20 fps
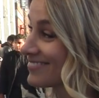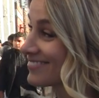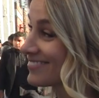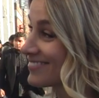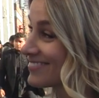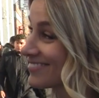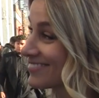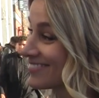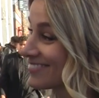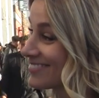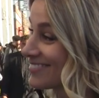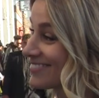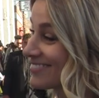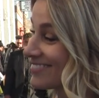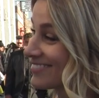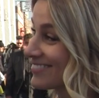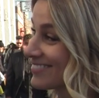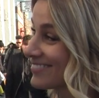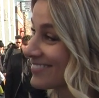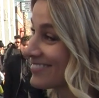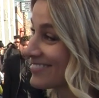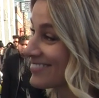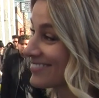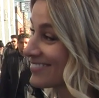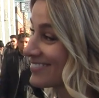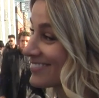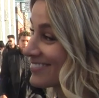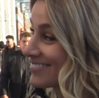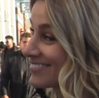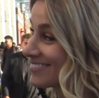
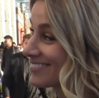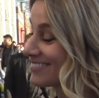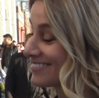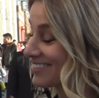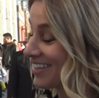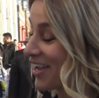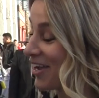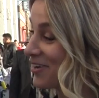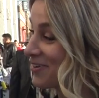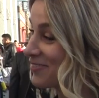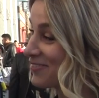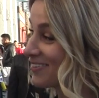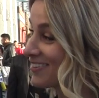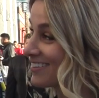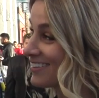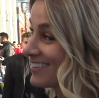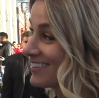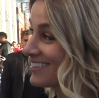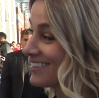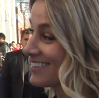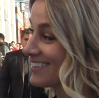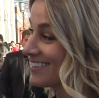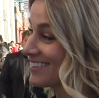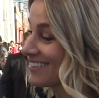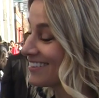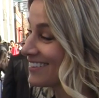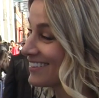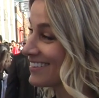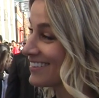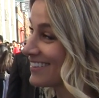
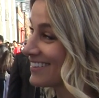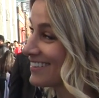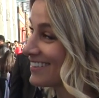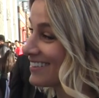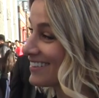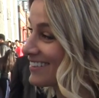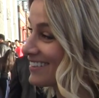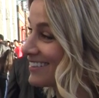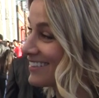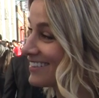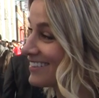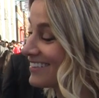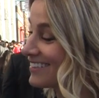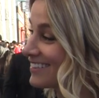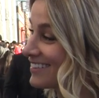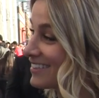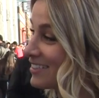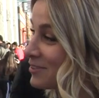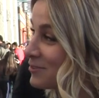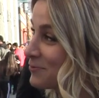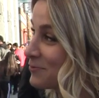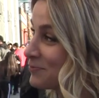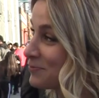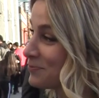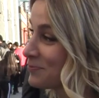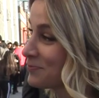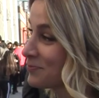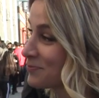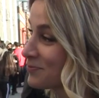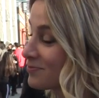
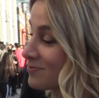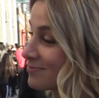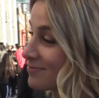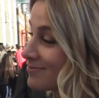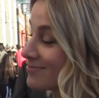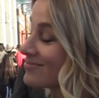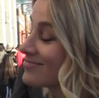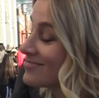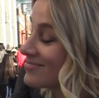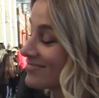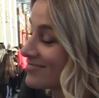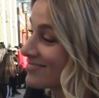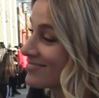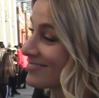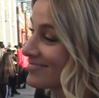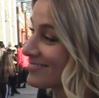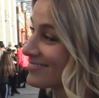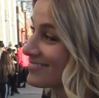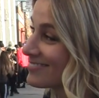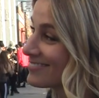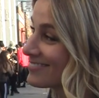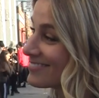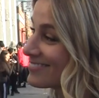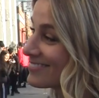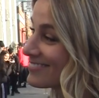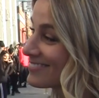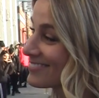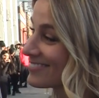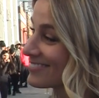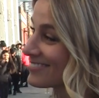
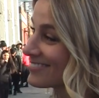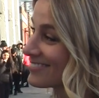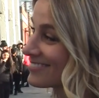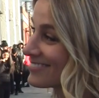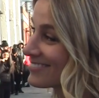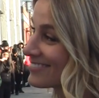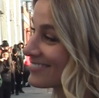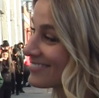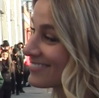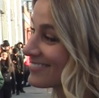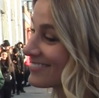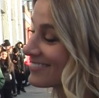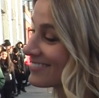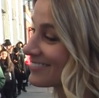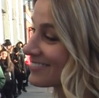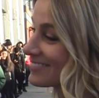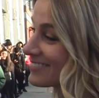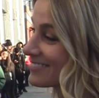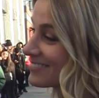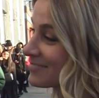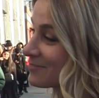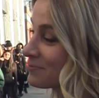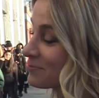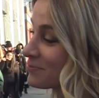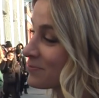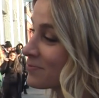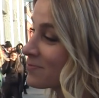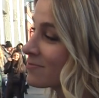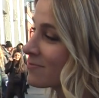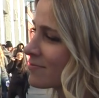
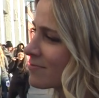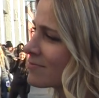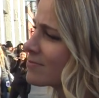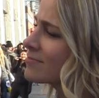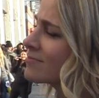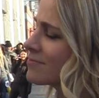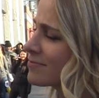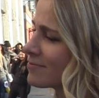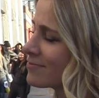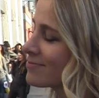The person shown says nothing.